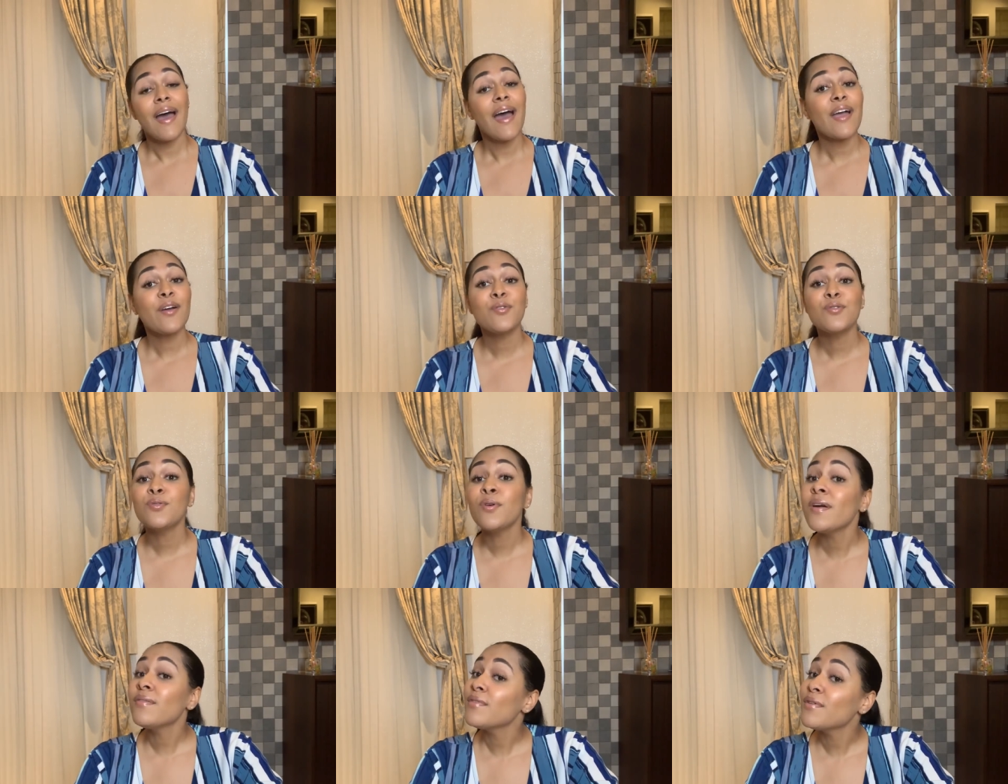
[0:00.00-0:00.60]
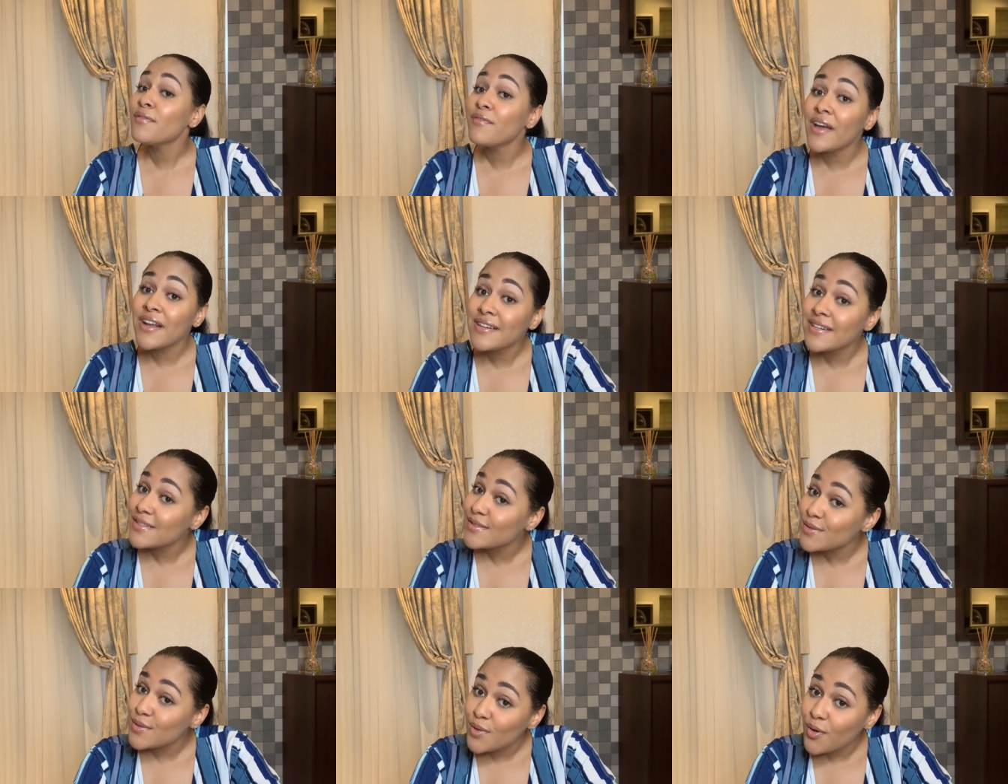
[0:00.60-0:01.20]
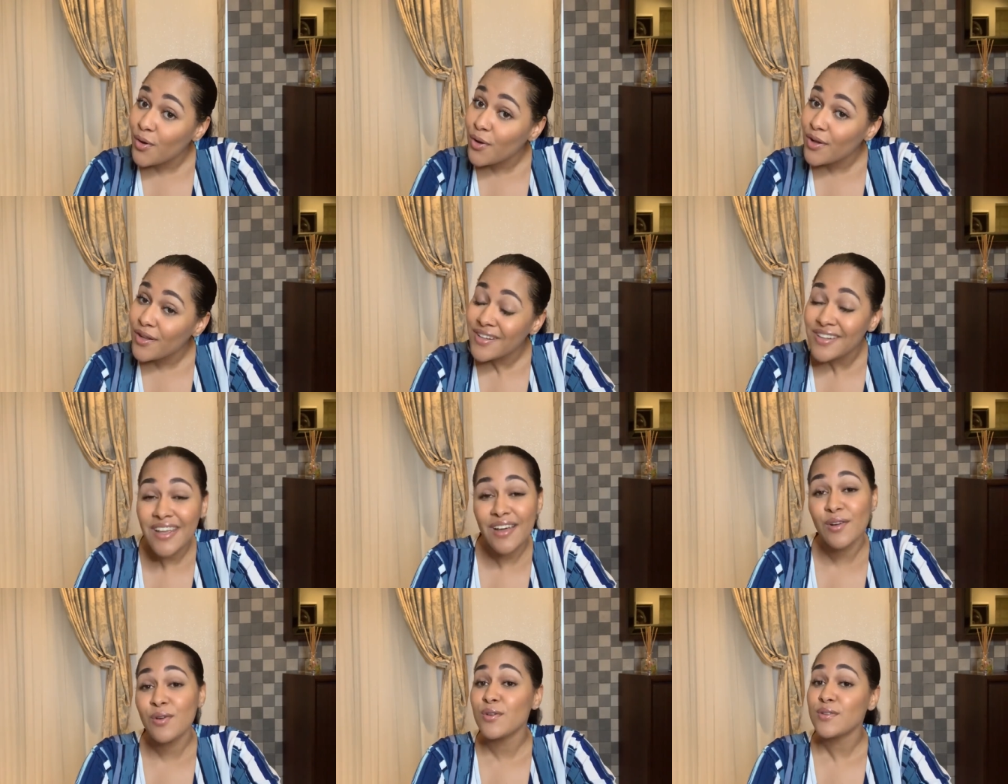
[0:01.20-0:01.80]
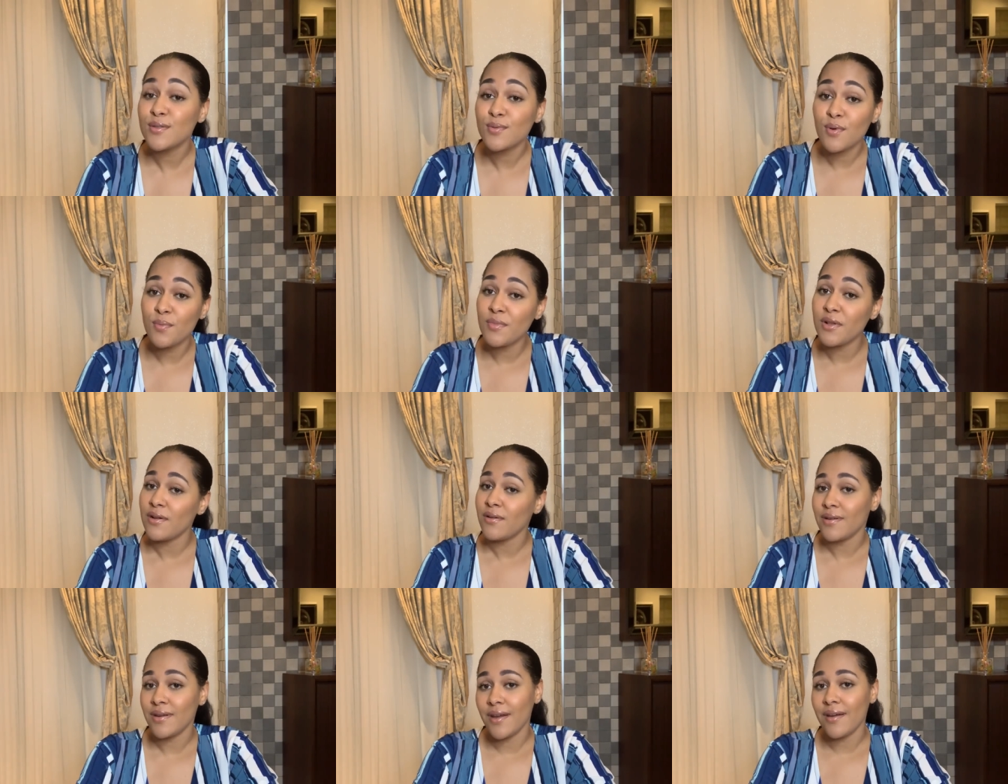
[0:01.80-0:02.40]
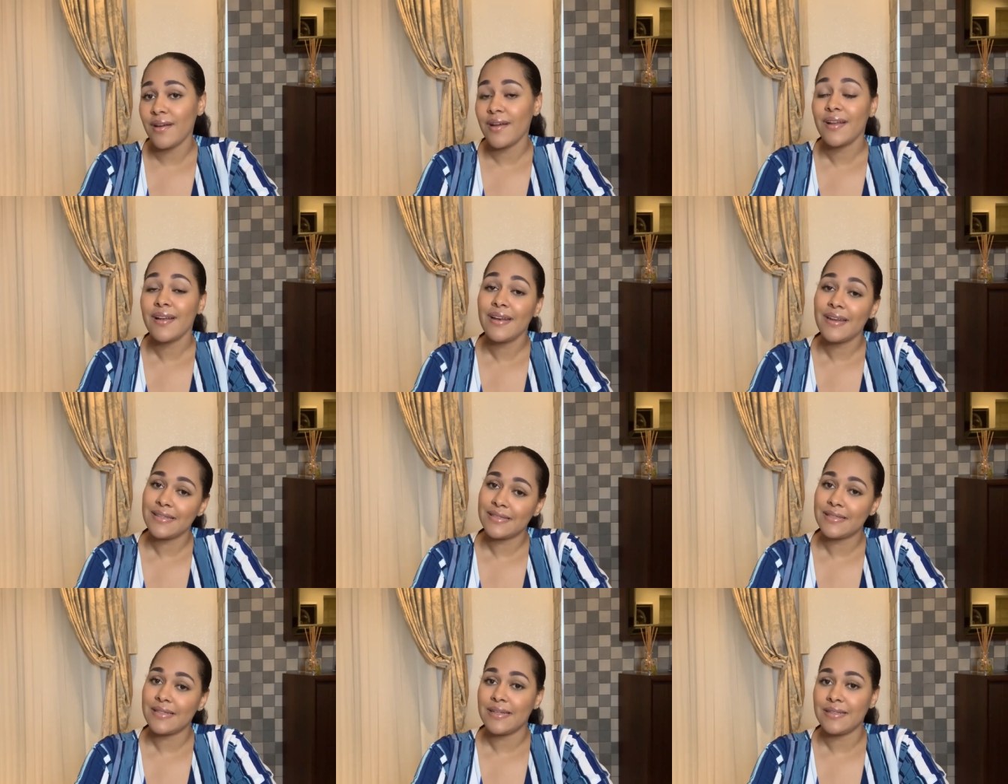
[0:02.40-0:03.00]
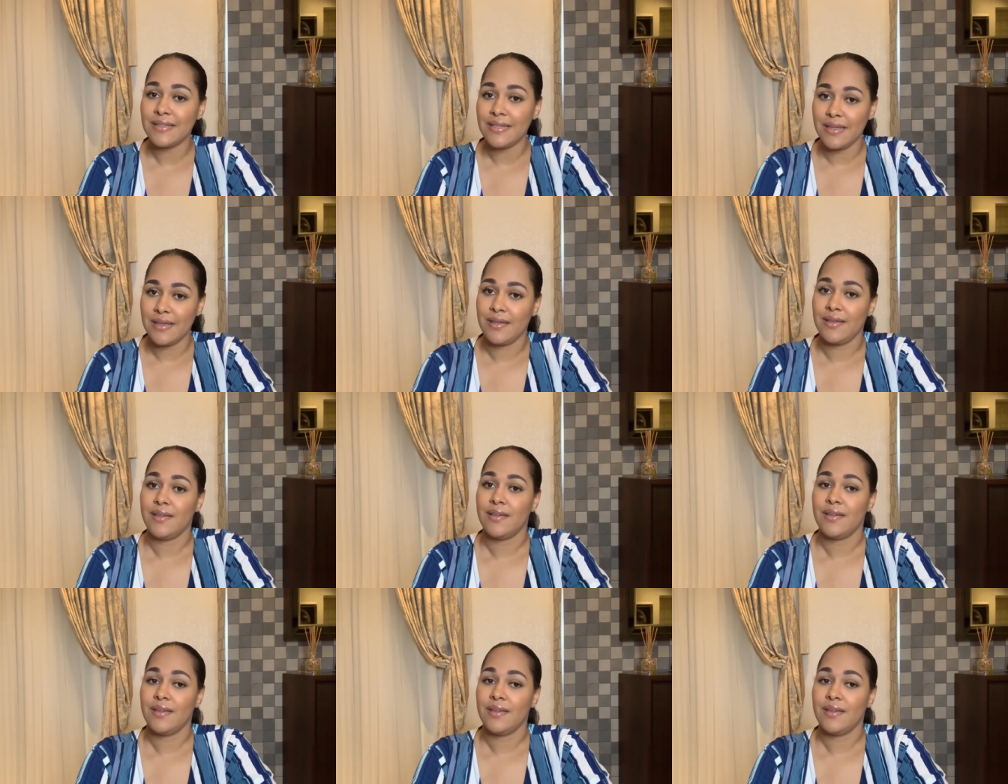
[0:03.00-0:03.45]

I could not even find a store that costs 1 million naira. Let's start there.